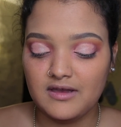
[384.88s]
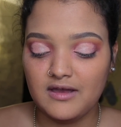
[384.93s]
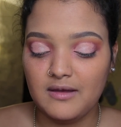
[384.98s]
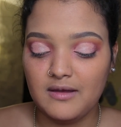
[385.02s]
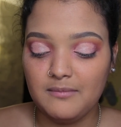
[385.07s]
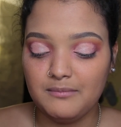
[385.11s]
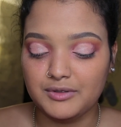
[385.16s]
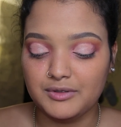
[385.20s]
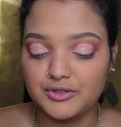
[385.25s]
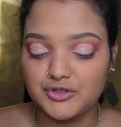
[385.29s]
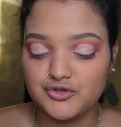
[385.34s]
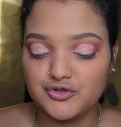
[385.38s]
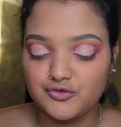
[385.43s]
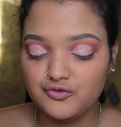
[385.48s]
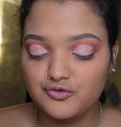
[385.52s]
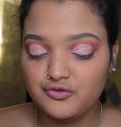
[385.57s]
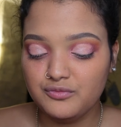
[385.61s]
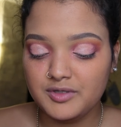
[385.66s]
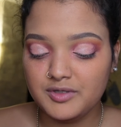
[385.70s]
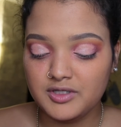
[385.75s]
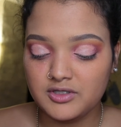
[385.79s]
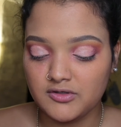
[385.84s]
But truth
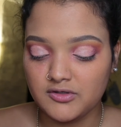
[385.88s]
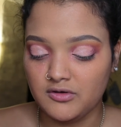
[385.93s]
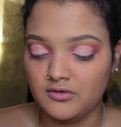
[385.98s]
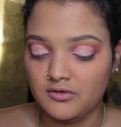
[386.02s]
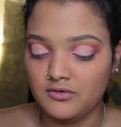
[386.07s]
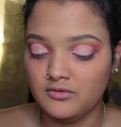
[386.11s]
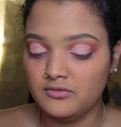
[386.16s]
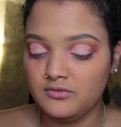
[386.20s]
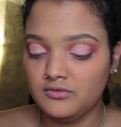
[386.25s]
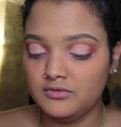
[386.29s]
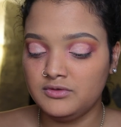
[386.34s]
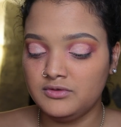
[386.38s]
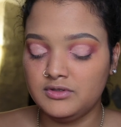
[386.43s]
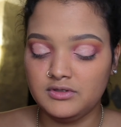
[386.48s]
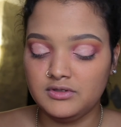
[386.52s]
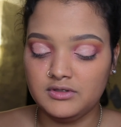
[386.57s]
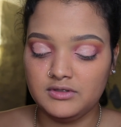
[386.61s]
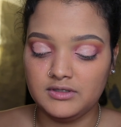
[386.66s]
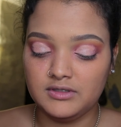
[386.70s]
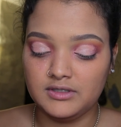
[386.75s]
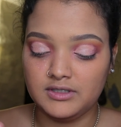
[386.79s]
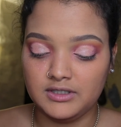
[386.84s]
be told,
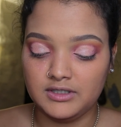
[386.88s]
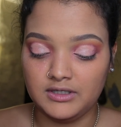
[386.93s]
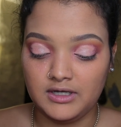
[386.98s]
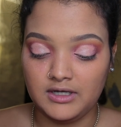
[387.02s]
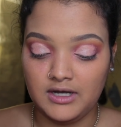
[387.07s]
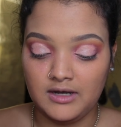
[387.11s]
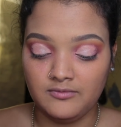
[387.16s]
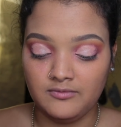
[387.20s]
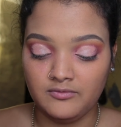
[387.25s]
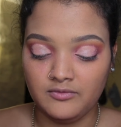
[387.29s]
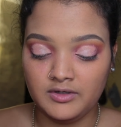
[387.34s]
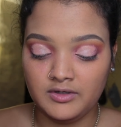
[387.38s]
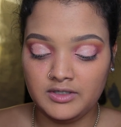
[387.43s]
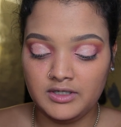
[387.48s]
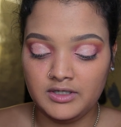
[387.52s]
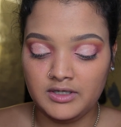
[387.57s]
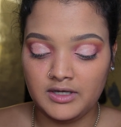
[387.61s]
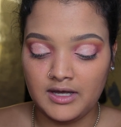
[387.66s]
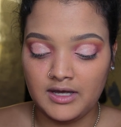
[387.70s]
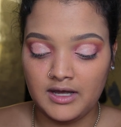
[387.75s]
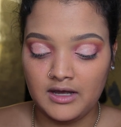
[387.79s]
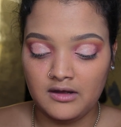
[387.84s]
I'm
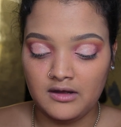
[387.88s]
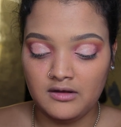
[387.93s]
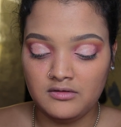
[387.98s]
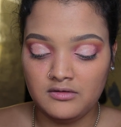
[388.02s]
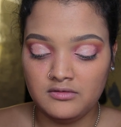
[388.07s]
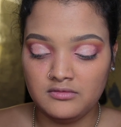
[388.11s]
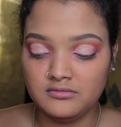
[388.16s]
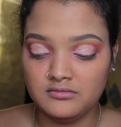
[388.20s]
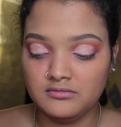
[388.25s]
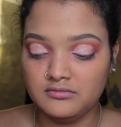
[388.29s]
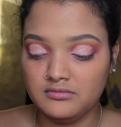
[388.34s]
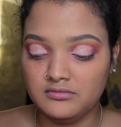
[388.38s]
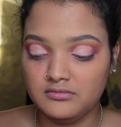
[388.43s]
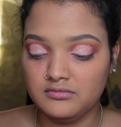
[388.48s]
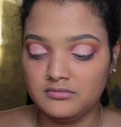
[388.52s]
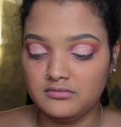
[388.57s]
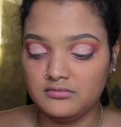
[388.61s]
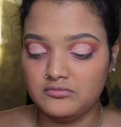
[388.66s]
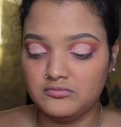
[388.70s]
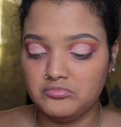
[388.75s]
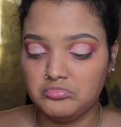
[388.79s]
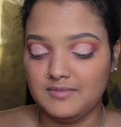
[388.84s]
running out.
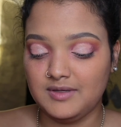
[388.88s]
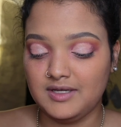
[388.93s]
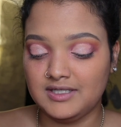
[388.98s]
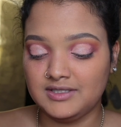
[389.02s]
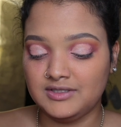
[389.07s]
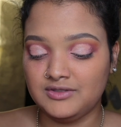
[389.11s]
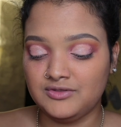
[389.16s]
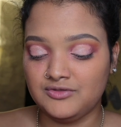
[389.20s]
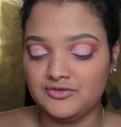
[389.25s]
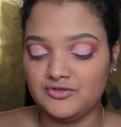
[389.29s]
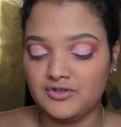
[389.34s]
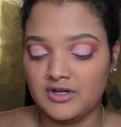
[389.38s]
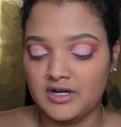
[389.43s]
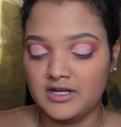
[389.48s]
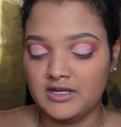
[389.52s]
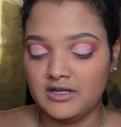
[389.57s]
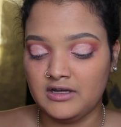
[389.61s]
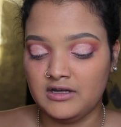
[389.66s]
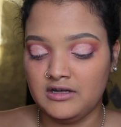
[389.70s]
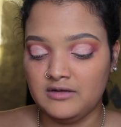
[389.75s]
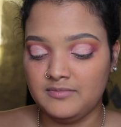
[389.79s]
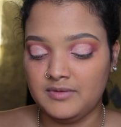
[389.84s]
Because it's drying
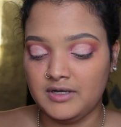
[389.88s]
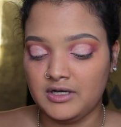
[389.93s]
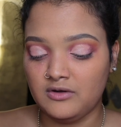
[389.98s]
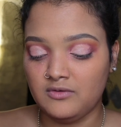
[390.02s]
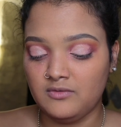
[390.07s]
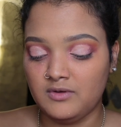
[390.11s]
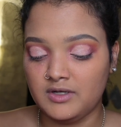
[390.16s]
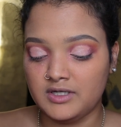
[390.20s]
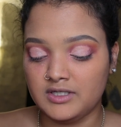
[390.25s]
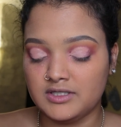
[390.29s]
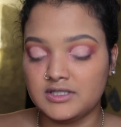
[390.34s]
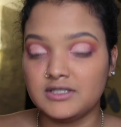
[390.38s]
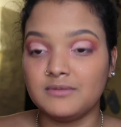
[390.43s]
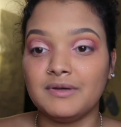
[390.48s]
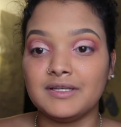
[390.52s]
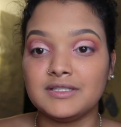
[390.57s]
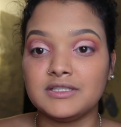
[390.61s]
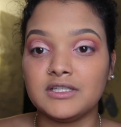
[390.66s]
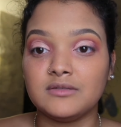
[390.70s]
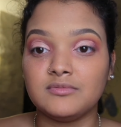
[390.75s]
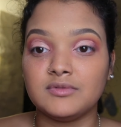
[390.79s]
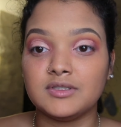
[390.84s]
up, I don't want it to mess
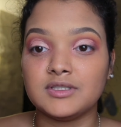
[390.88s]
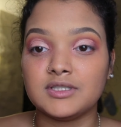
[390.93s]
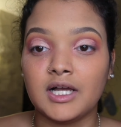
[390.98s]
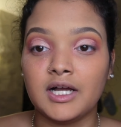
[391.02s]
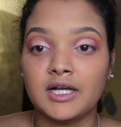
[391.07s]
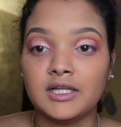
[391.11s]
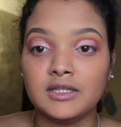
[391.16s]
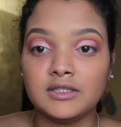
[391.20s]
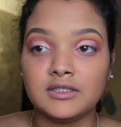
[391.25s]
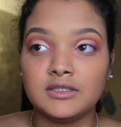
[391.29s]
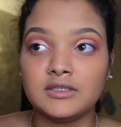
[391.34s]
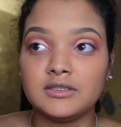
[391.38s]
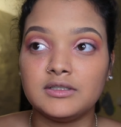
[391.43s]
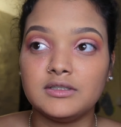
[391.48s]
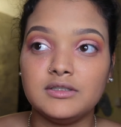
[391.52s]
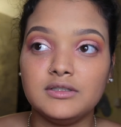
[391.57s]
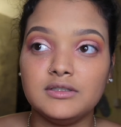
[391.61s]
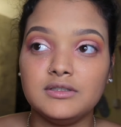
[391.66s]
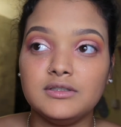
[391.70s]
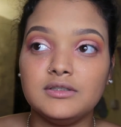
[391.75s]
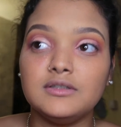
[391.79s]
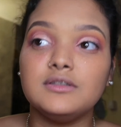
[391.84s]
up this eye look.
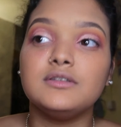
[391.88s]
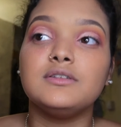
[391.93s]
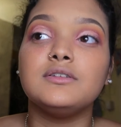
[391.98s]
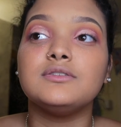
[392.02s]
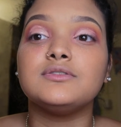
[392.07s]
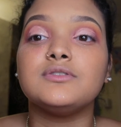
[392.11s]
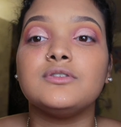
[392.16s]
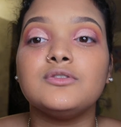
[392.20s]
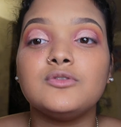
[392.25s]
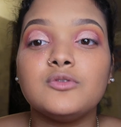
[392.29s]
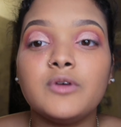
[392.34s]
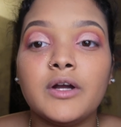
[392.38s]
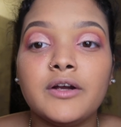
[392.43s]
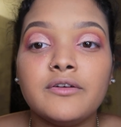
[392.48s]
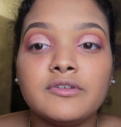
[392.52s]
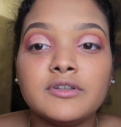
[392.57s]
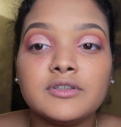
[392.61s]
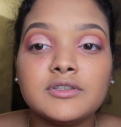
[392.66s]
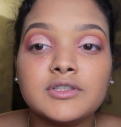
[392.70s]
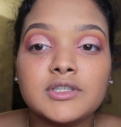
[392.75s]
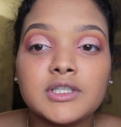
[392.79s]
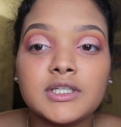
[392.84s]
So do I
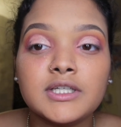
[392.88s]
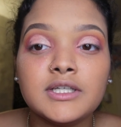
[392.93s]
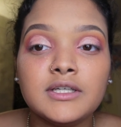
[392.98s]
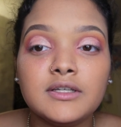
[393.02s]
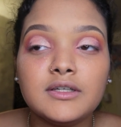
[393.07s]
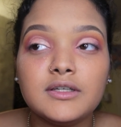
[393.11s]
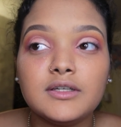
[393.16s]
risk it?